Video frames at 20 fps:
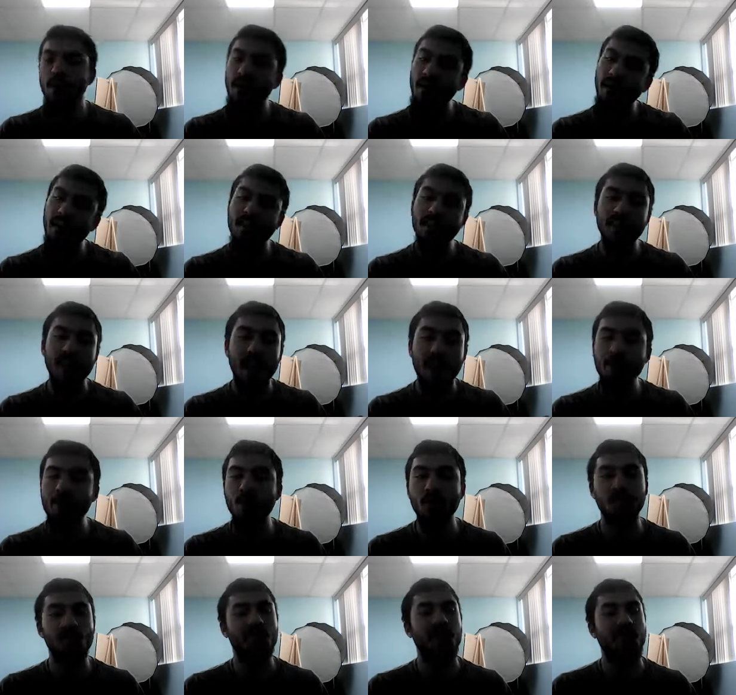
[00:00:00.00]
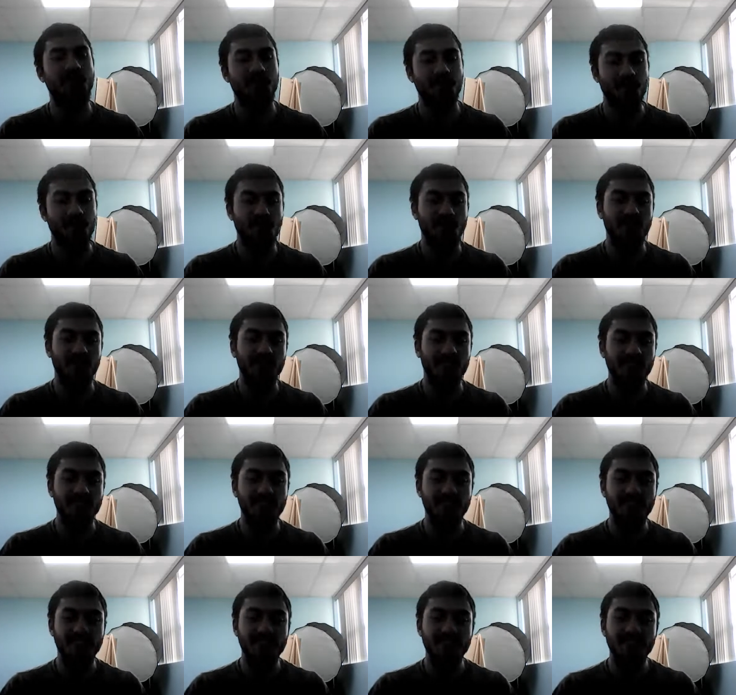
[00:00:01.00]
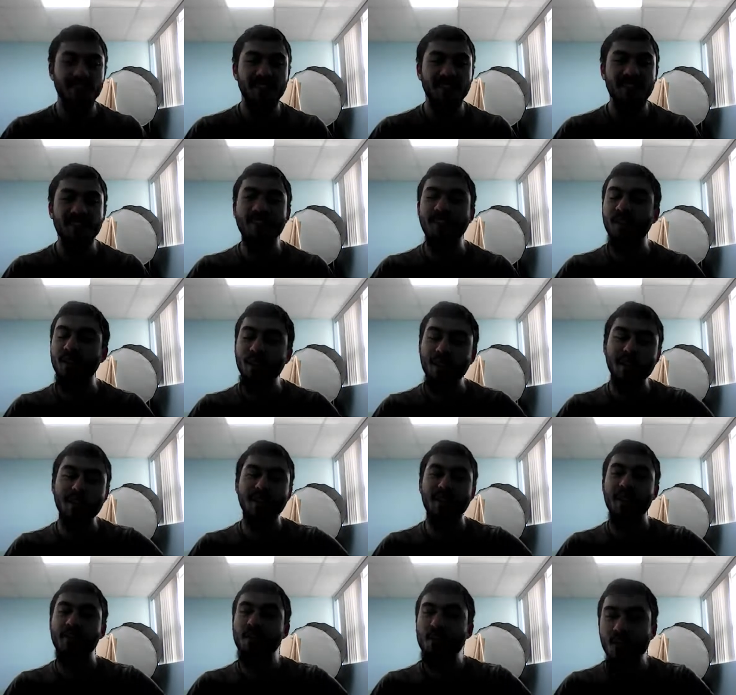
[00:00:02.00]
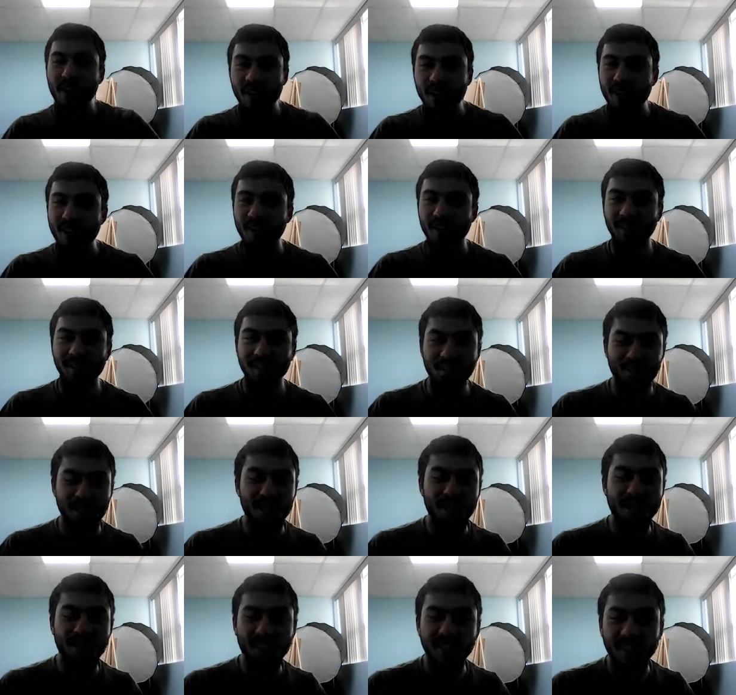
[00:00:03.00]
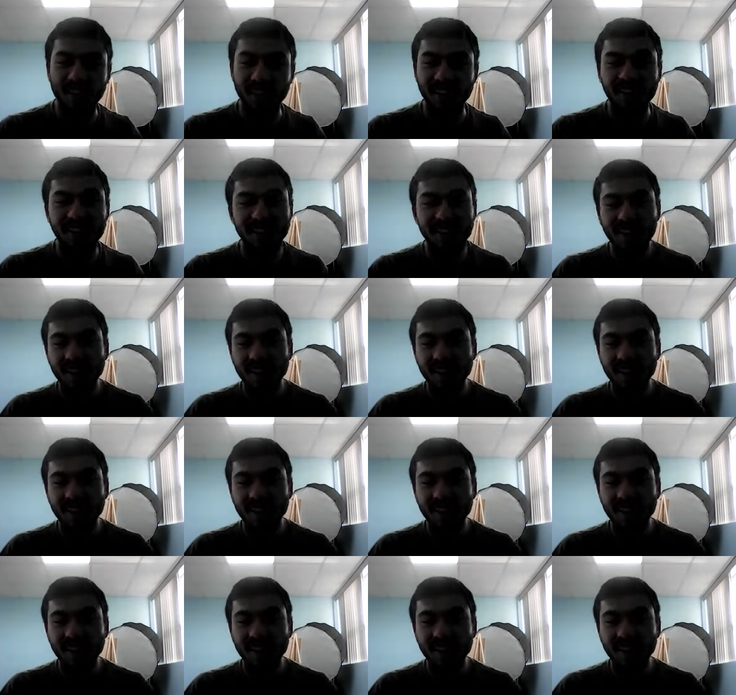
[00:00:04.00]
Bakr is a ammo to us, mashallah. He's the greatest ammo that ever lived, basically.